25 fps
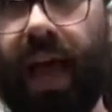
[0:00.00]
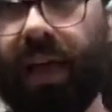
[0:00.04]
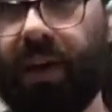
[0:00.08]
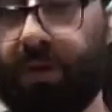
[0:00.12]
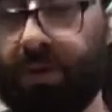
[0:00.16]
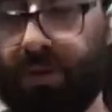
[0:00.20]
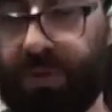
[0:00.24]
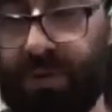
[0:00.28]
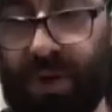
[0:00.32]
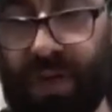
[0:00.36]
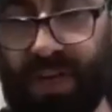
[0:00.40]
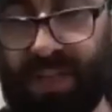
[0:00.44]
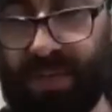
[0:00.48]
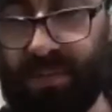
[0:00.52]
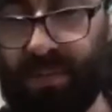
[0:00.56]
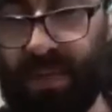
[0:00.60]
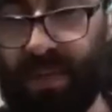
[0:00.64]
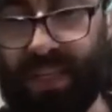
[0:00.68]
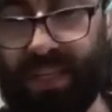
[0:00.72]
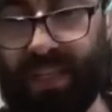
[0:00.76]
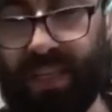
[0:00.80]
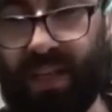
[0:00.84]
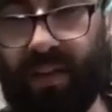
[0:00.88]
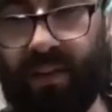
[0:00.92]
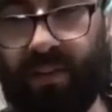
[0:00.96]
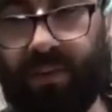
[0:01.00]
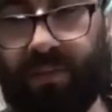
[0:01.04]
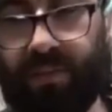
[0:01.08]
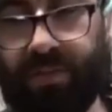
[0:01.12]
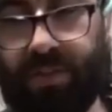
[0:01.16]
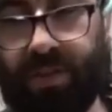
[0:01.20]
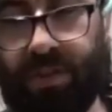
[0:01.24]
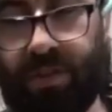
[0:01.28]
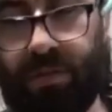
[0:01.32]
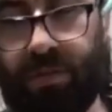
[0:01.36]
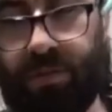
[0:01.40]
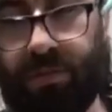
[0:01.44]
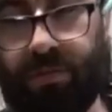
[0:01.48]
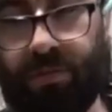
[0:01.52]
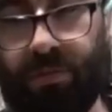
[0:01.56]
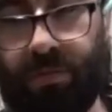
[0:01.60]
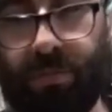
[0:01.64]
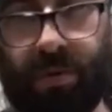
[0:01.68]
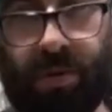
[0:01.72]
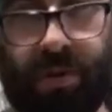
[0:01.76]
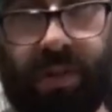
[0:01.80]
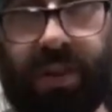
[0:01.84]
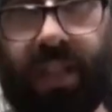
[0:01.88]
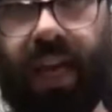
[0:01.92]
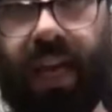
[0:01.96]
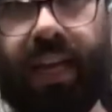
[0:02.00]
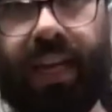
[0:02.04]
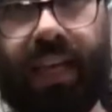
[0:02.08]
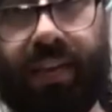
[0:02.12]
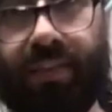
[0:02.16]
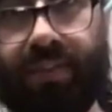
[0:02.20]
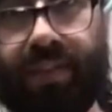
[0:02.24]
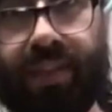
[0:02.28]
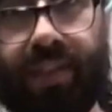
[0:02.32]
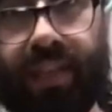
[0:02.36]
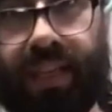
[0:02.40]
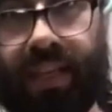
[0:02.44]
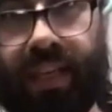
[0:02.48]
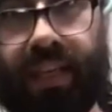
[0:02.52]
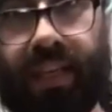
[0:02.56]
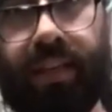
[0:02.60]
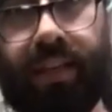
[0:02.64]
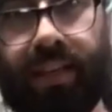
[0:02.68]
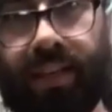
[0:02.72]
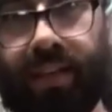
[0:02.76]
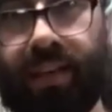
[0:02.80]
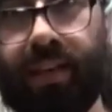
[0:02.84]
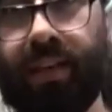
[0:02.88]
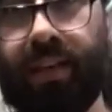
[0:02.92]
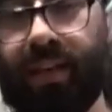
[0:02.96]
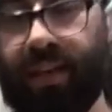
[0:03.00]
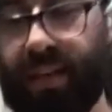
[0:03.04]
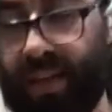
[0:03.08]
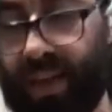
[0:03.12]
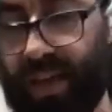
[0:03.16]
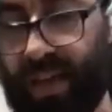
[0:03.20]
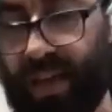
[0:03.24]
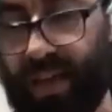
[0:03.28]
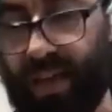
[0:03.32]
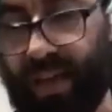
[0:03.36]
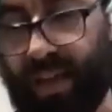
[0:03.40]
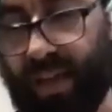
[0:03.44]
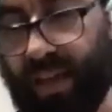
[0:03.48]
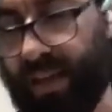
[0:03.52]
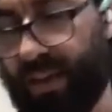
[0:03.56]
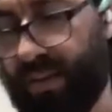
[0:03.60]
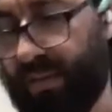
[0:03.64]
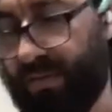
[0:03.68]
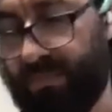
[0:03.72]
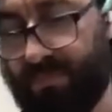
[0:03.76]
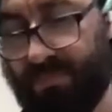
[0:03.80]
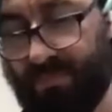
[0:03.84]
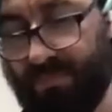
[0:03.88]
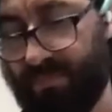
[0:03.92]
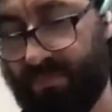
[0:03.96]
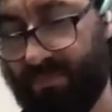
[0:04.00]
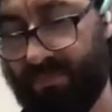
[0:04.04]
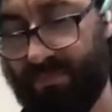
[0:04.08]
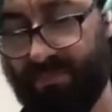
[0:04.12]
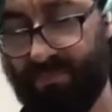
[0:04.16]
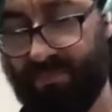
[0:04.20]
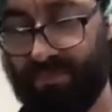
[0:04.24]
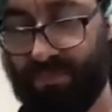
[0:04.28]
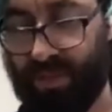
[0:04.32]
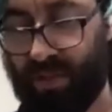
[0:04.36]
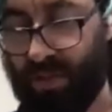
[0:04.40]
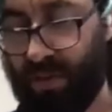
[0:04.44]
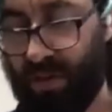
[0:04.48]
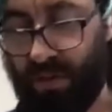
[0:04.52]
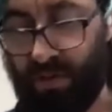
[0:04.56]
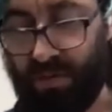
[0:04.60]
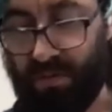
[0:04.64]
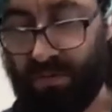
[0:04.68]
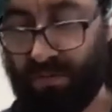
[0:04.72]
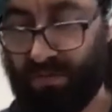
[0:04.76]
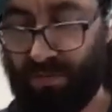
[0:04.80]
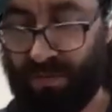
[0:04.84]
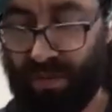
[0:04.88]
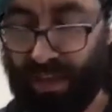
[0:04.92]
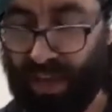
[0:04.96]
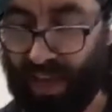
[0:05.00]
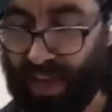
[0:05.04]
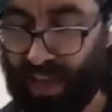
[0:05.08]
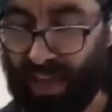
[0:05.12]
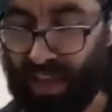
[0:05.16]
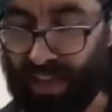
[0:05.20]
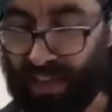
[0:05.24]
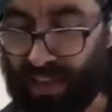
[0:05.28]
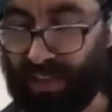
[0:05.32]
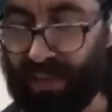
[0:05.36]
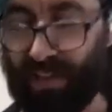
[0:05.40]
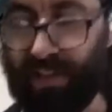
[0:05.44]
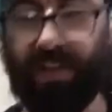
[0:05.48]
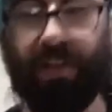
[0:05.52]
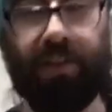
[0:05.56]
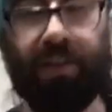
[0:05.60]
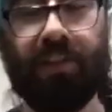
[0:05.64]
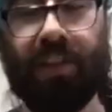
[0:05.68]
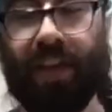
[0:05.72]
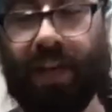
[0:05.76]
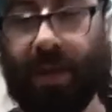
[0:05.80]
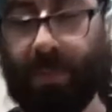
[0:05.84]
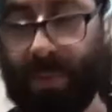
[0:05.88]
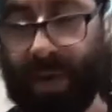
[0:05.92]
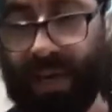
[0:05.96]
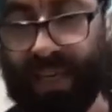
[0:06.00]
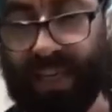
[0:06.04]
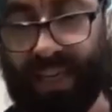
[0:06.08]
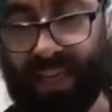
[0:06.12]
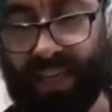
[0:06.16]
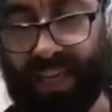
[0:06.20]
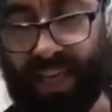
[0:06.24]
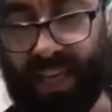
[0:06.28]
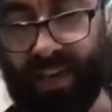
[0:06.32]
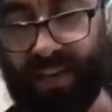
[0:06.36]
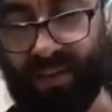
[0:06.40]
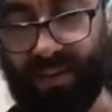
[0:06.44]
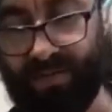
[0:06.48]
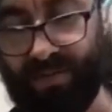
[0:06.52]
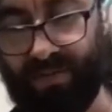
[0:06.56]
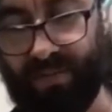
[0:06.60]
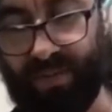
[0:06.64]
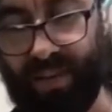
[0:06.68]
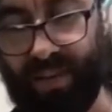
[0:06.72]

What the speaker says: I don't trust myself to pull that evenly. And so all the help I can get,